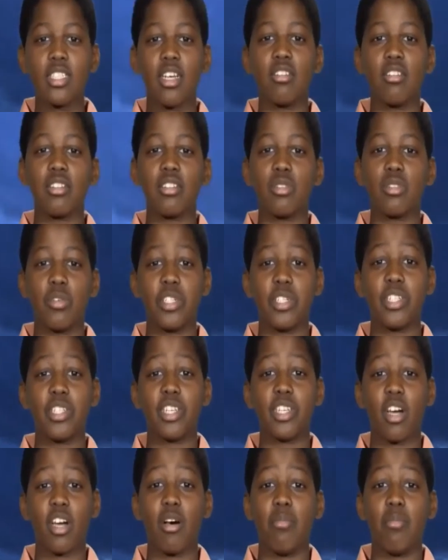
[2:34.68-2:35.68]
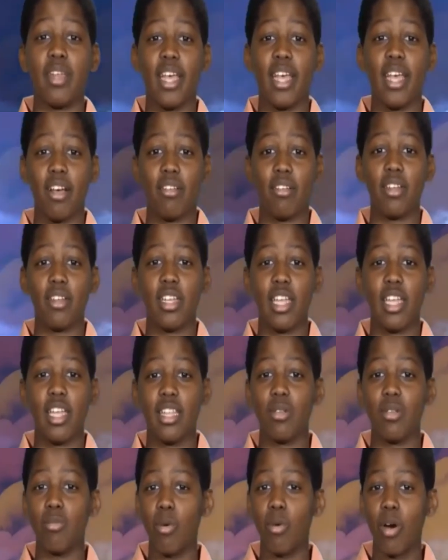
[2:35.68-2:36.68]
tells the wind to calm down,
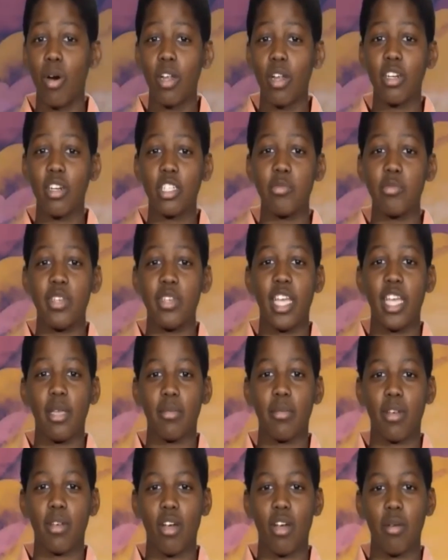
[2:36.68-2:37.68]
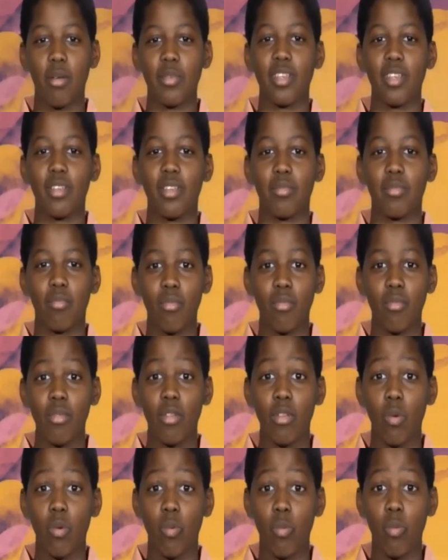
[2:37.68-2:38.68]
and the waters became calm again.
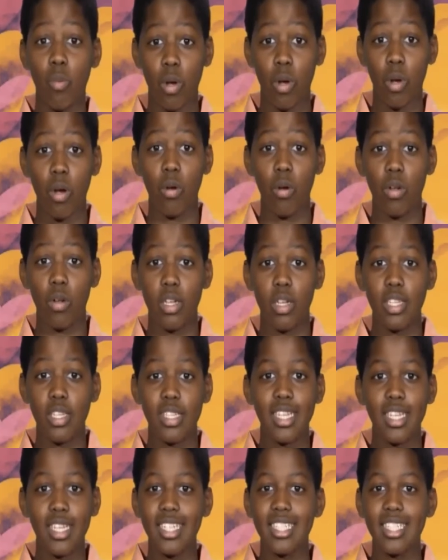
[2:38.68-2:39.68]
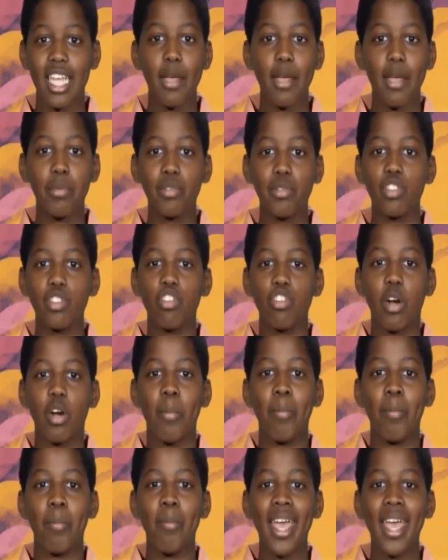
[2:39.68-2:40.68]
Whoa, the disciples are
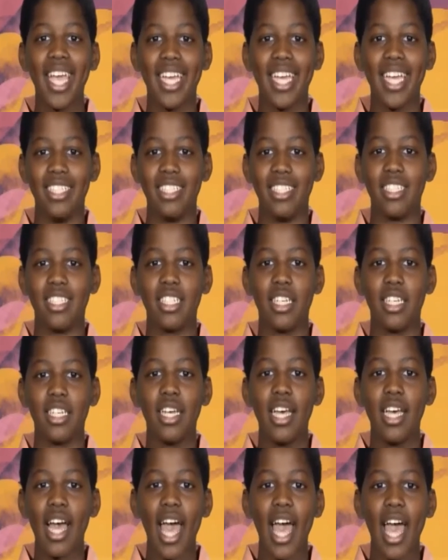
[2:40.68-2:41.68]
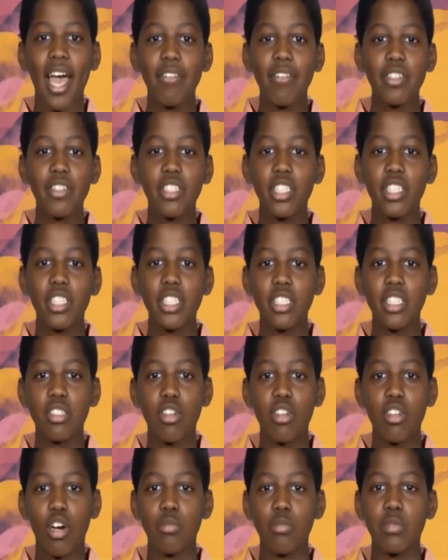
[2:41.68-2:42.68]
amazed. After
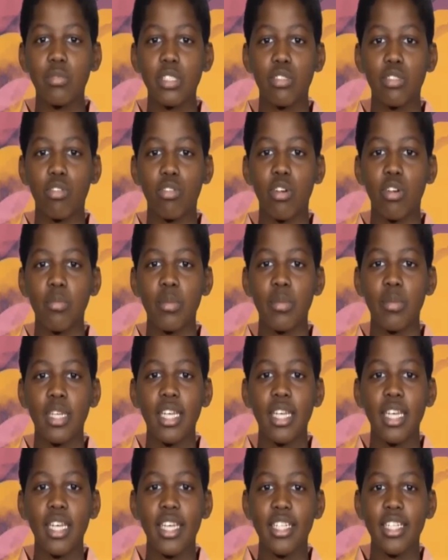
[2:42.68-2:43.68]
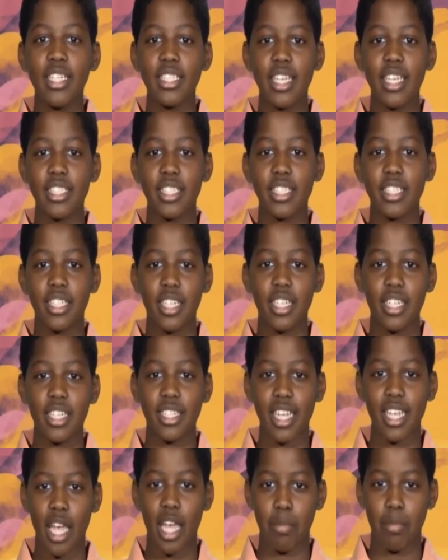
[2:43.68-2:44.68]
Jesus calms the storm, he says to the
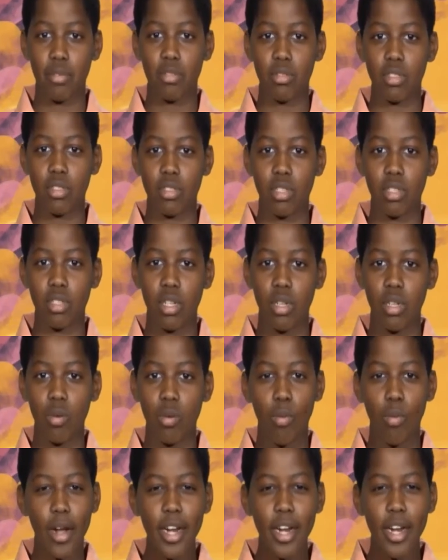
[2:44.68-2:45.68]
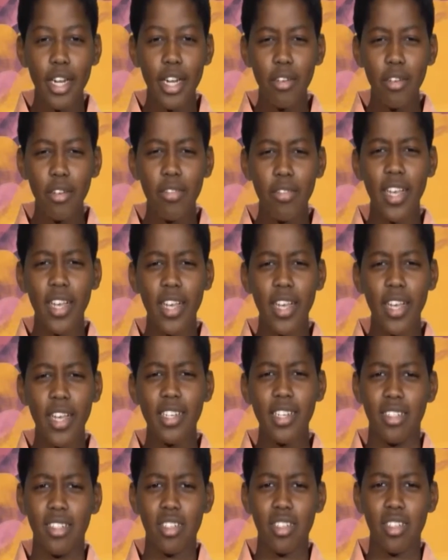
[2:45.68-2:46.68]
disciples, Why are you
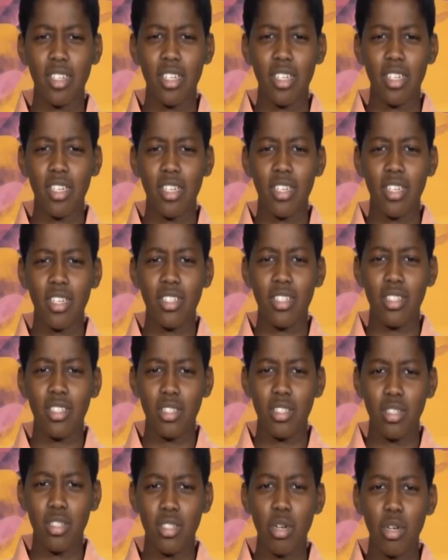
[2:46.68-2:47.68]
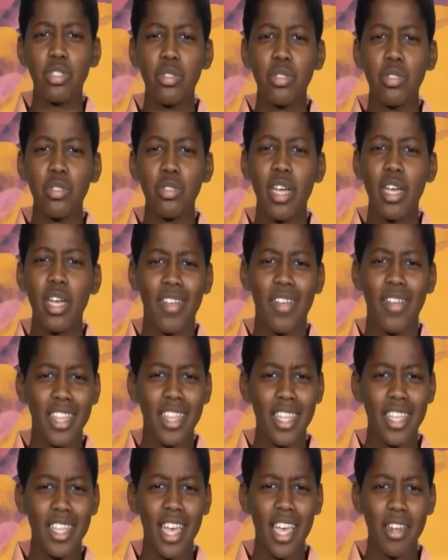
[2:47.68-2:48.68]
frightened? Don't you have
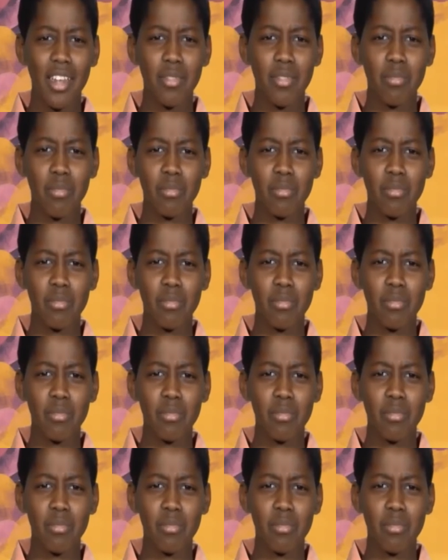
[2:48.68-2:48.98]
faith yet?